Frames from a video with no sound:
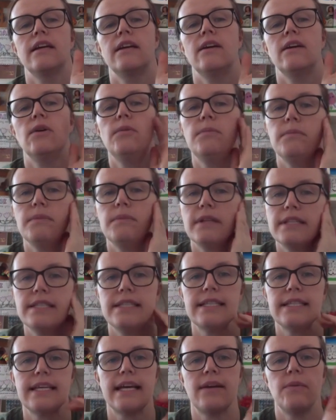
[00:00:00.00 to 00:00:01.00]
Oh, this
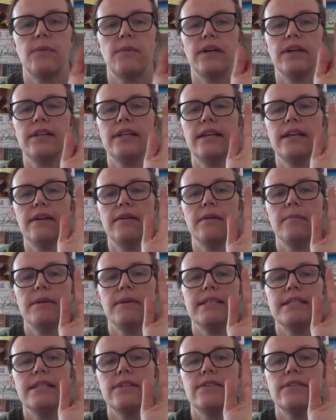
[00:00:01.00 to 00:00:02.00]
is kind of weird. They are
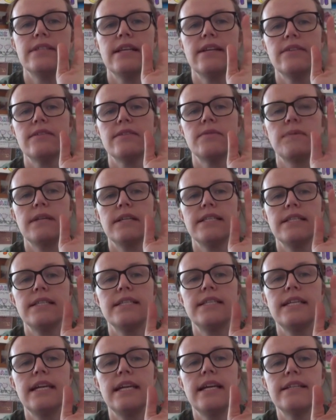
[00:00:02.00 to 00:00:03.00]
missing their sounds. What does the
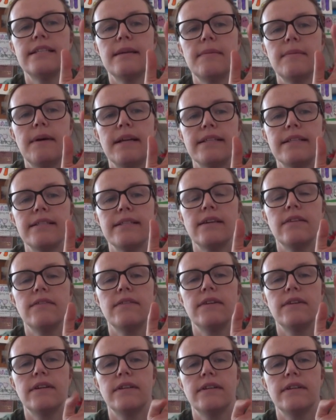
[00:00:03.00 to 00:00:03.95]
TH say by itself?